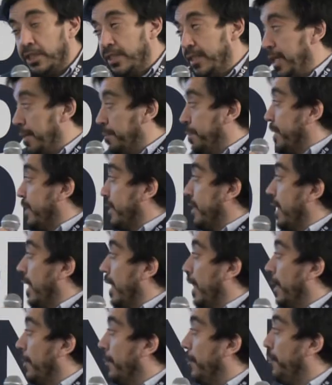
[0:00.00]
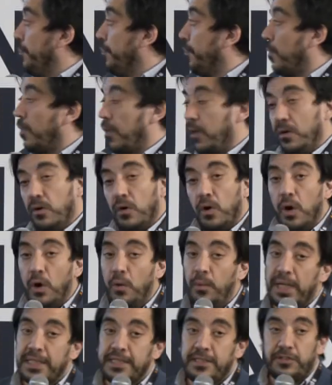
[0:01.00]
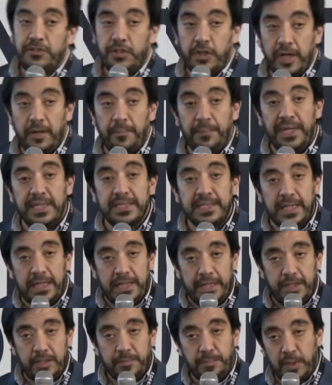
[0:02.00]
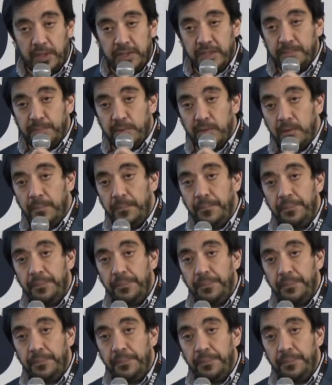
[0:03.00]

tips. Always try to be as clear as possible.